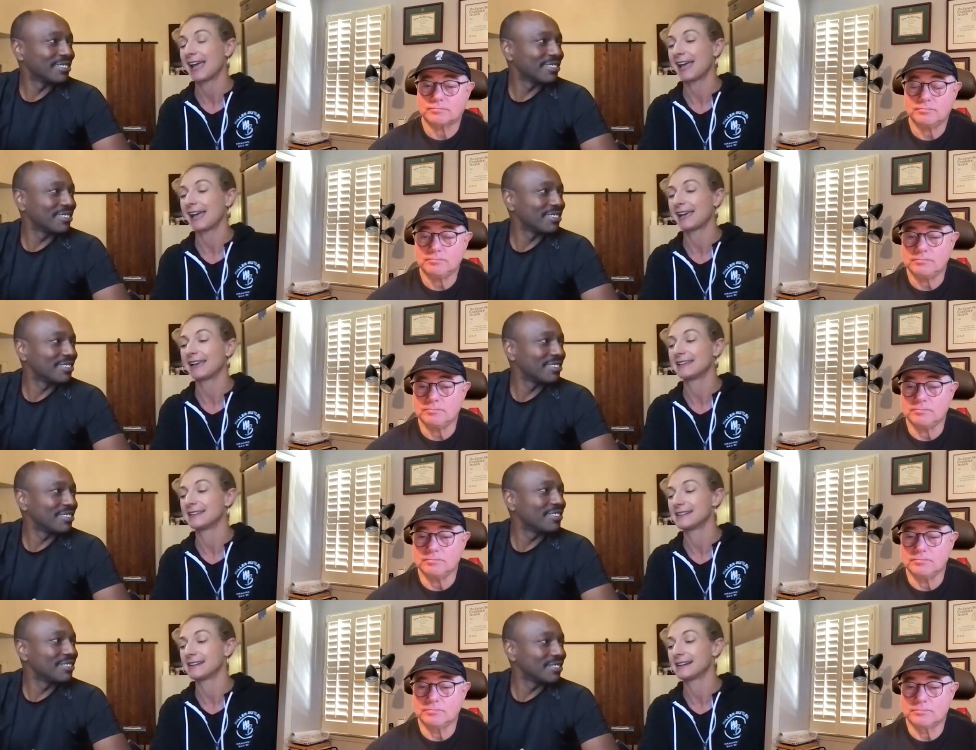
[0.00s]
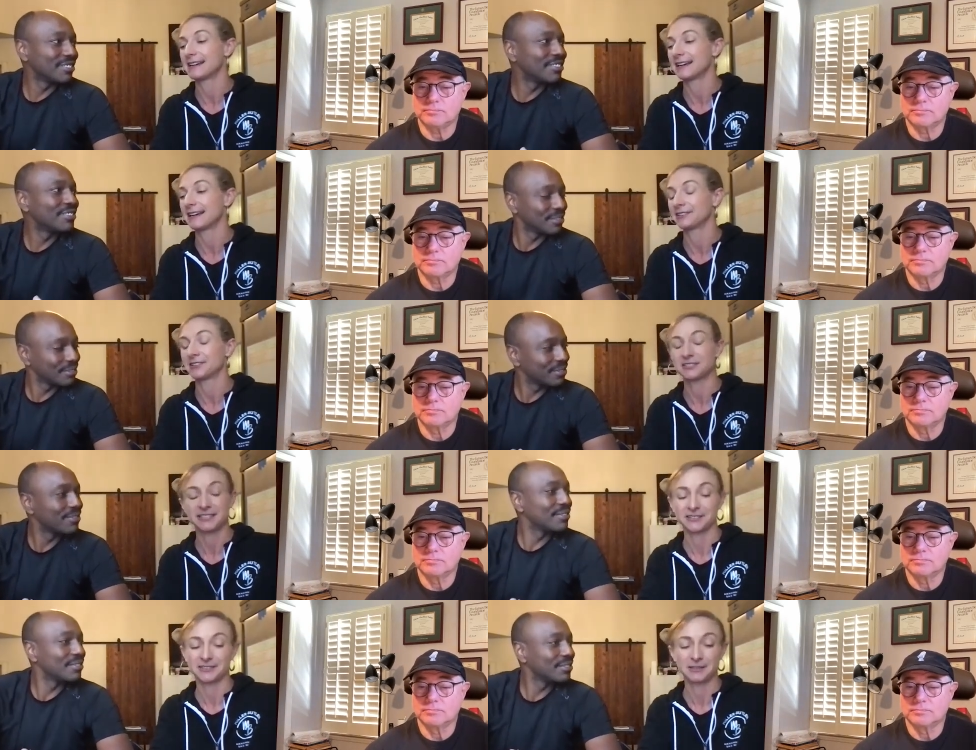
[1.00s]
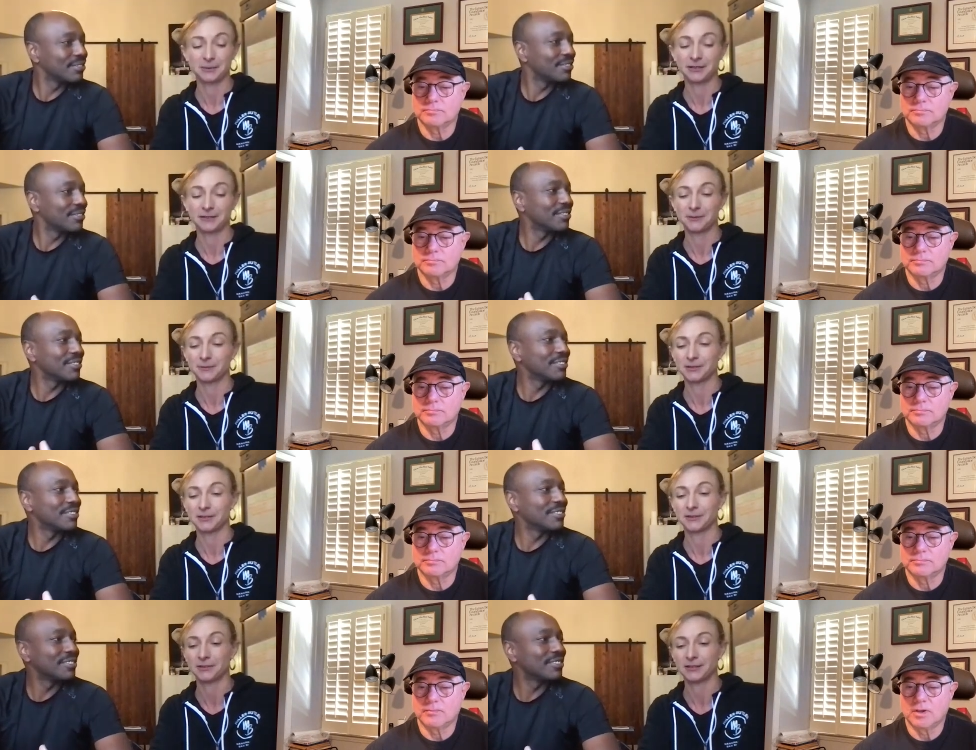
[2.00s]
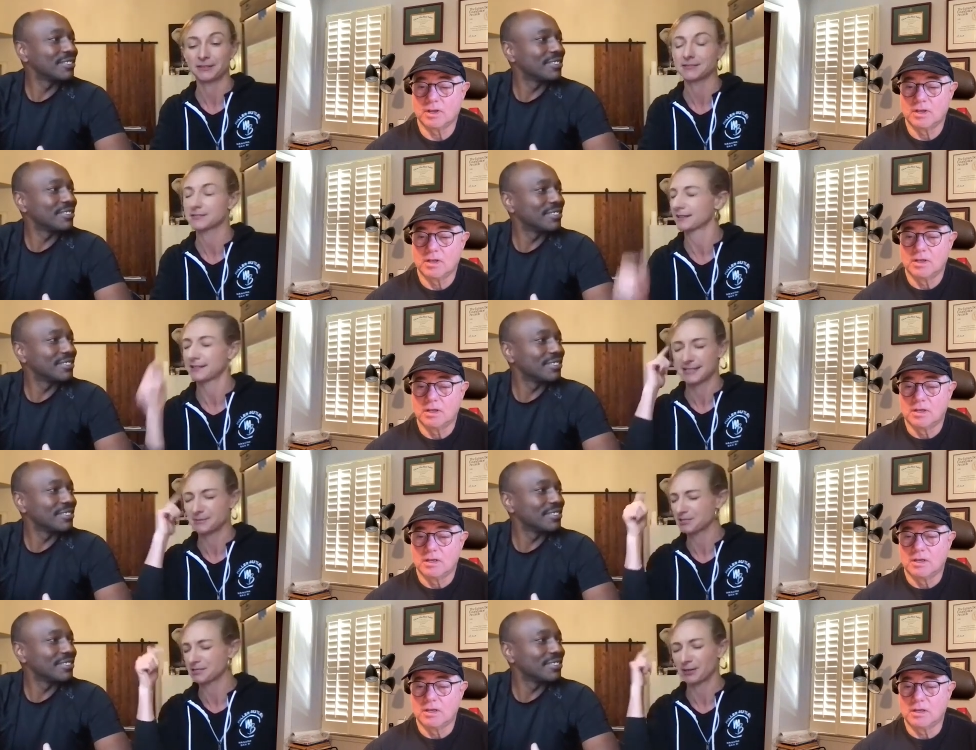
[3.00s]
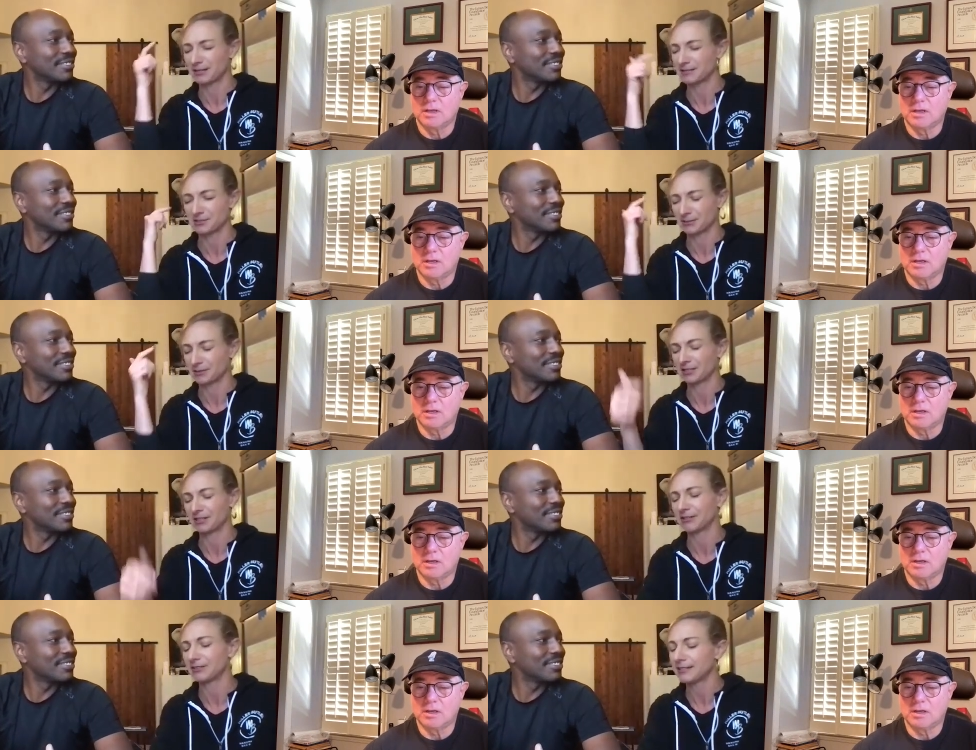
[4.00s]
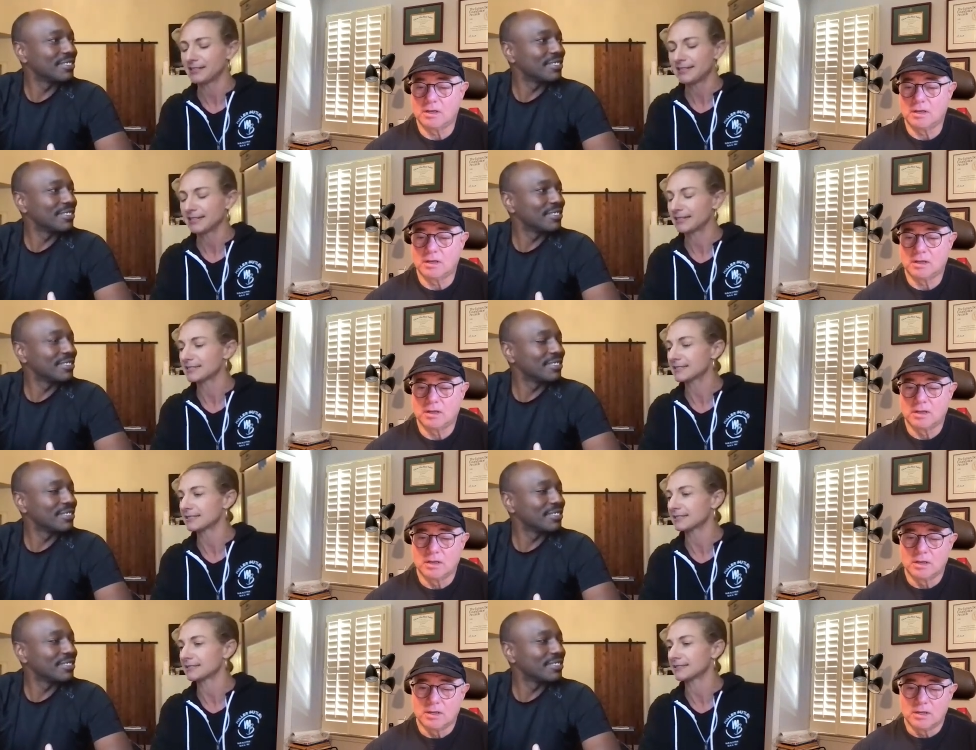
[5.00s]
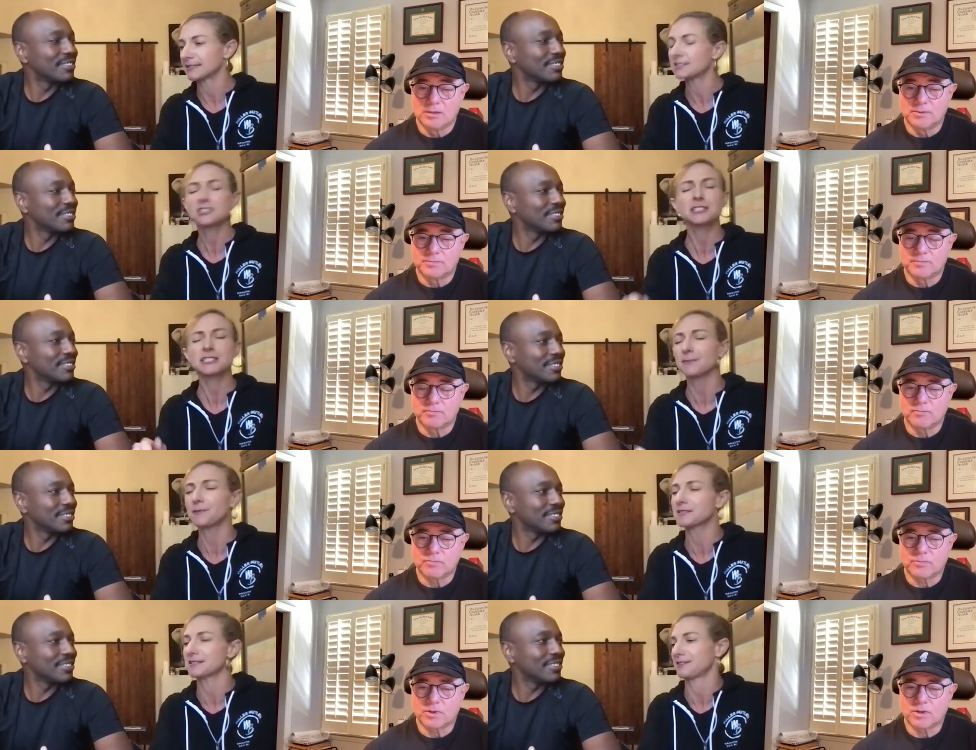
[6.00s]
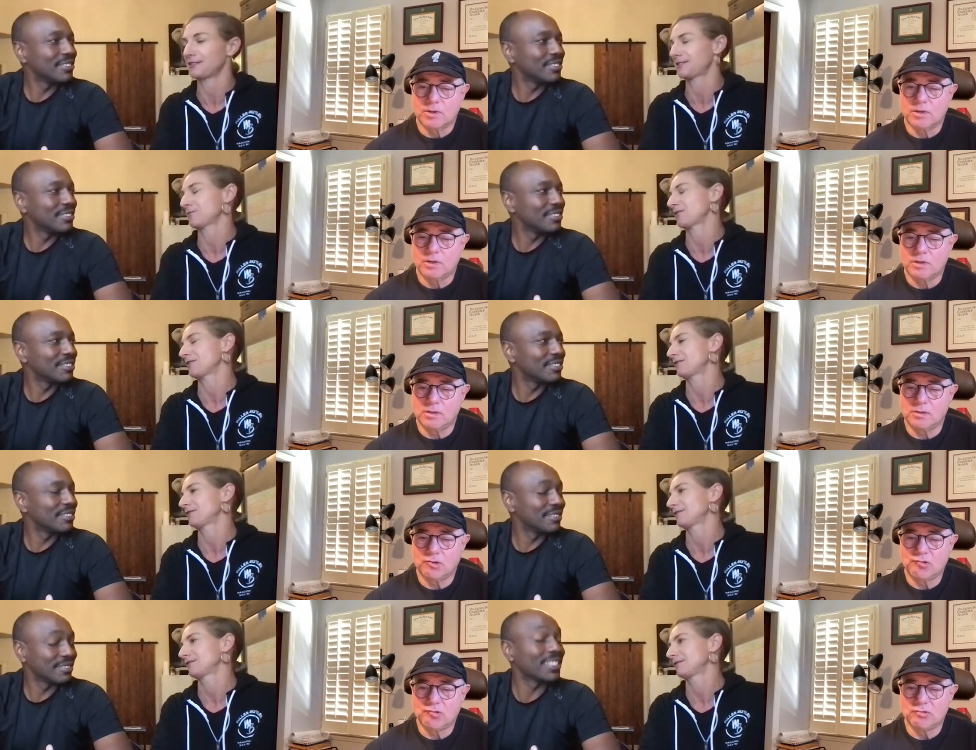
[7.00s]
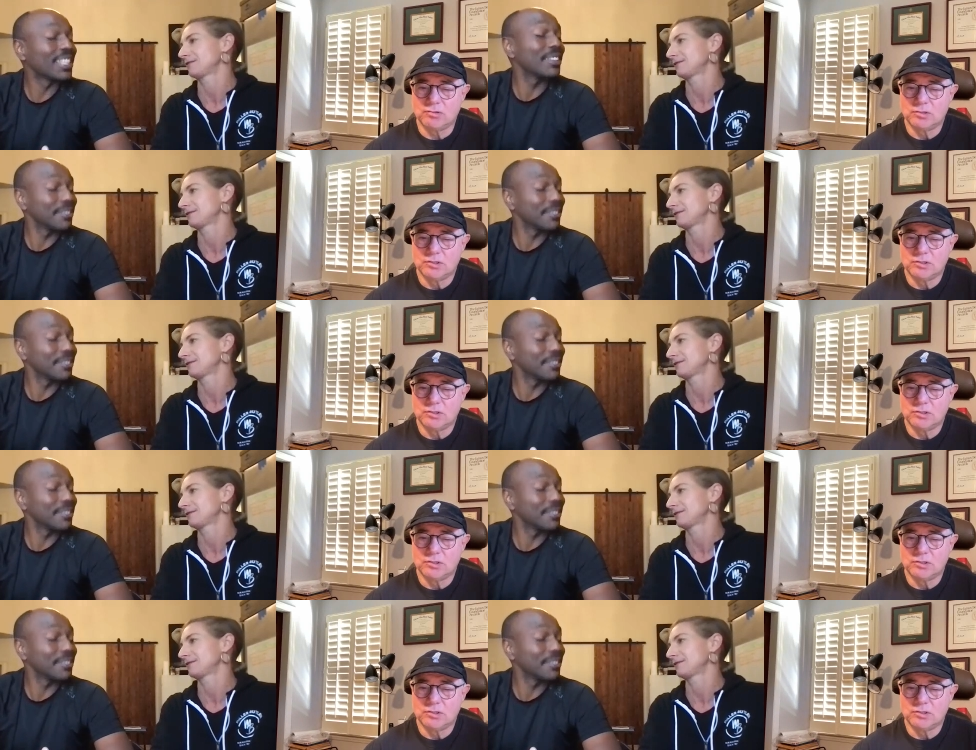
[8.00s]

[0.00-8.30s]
Speaker 1: and i looked down on the pavement below and i was because i'm just brainstorming you know and i said let's just sell pizza down there tomorrow. Yeah.